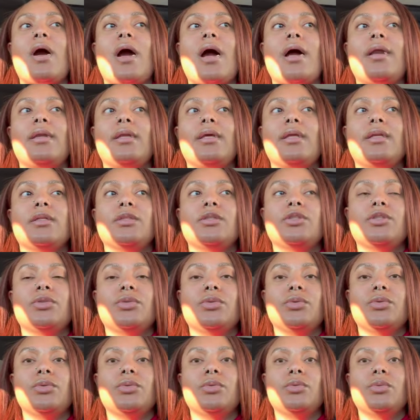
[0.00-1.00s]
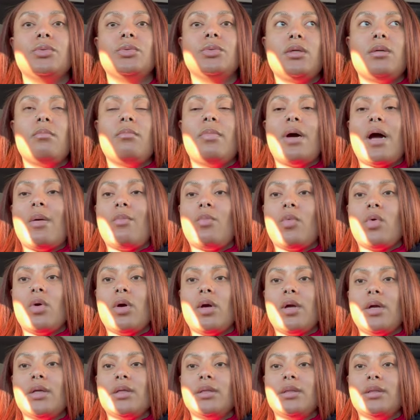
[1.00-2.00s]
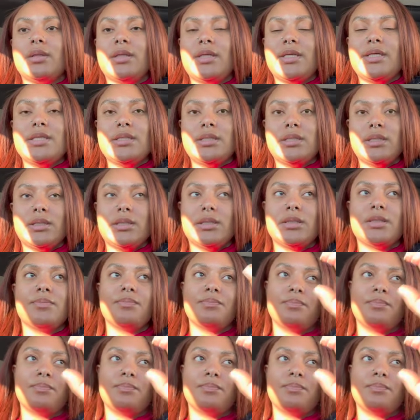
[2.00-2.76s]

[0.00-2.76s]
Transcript: I needed to buy more lenses.